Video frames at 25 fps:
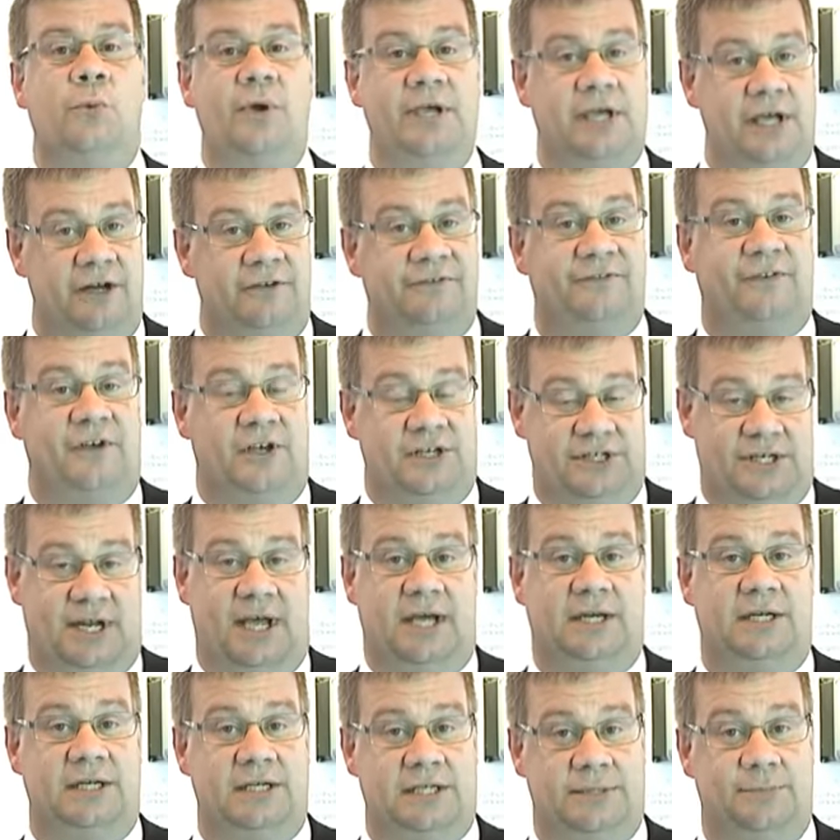we get a
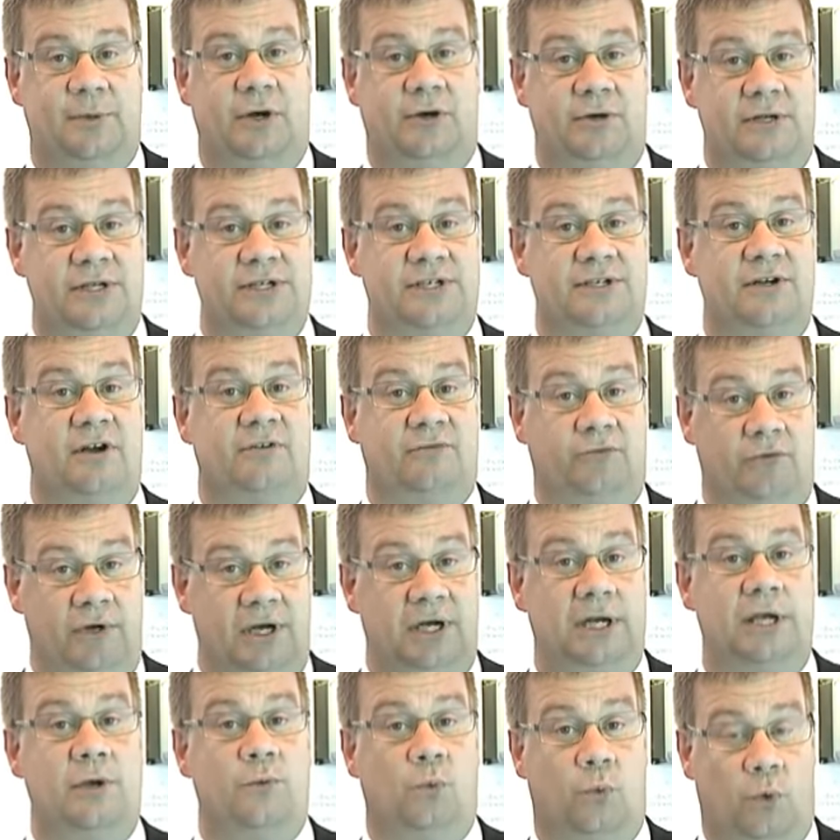first-hand experience of
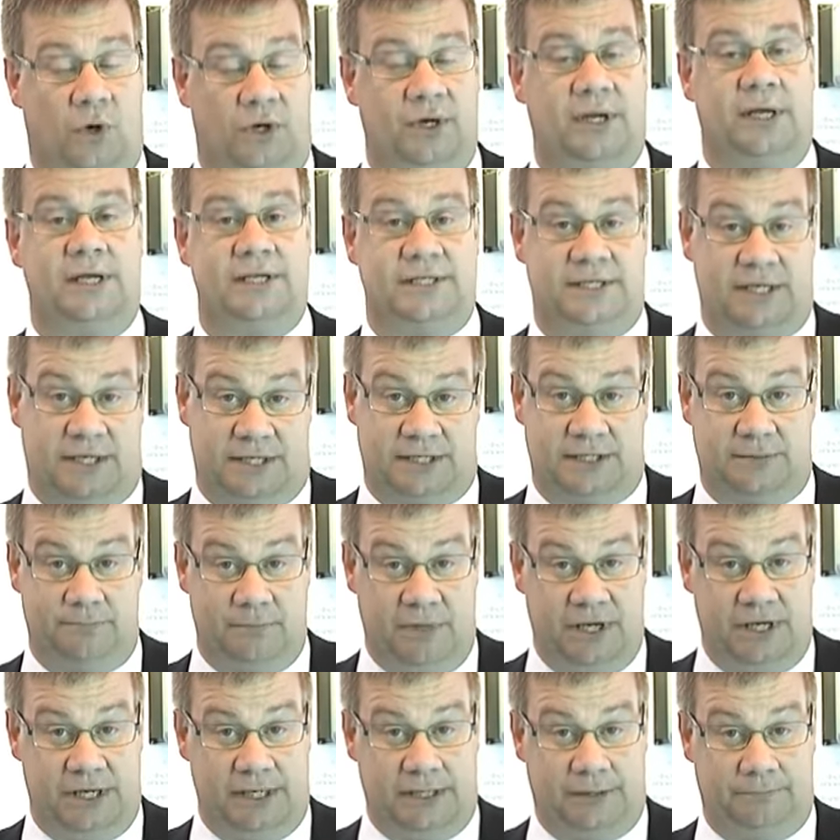really what it does
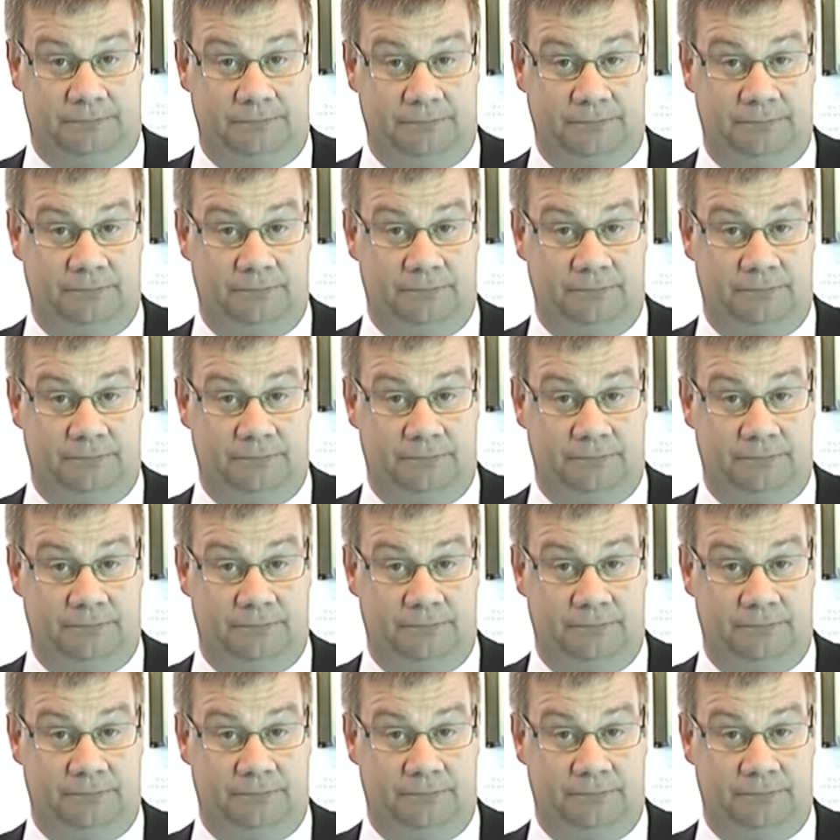mean.